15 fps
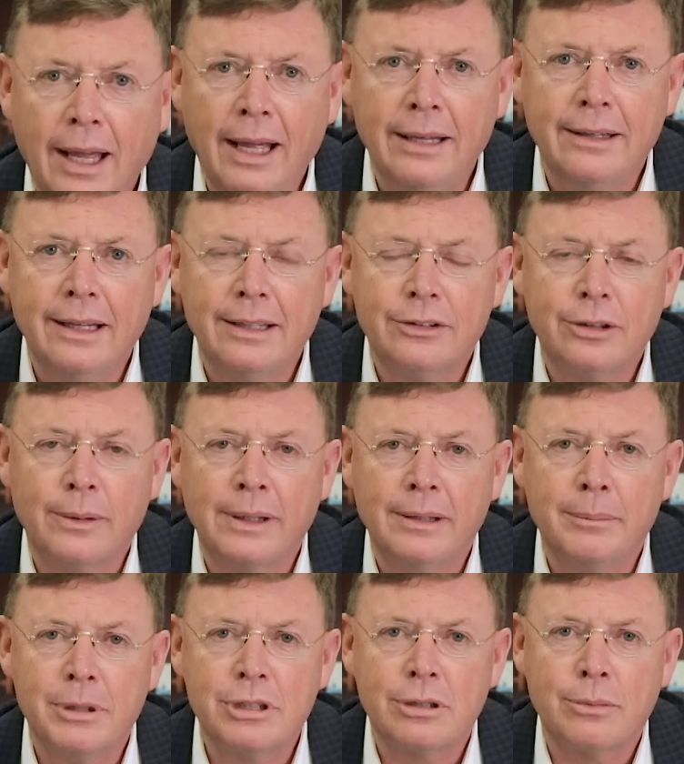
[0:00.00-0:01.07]
And so
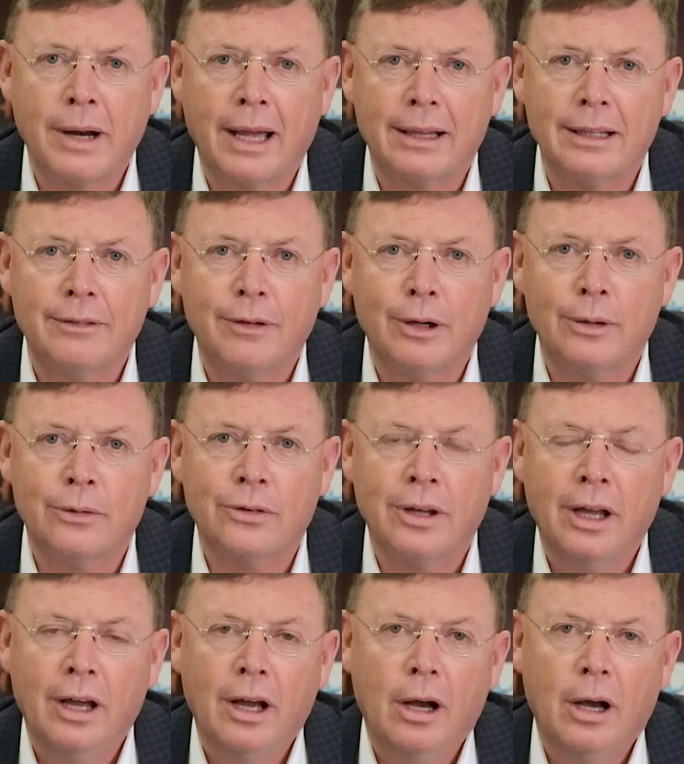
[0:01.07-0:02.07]
Mr. Ratliff owes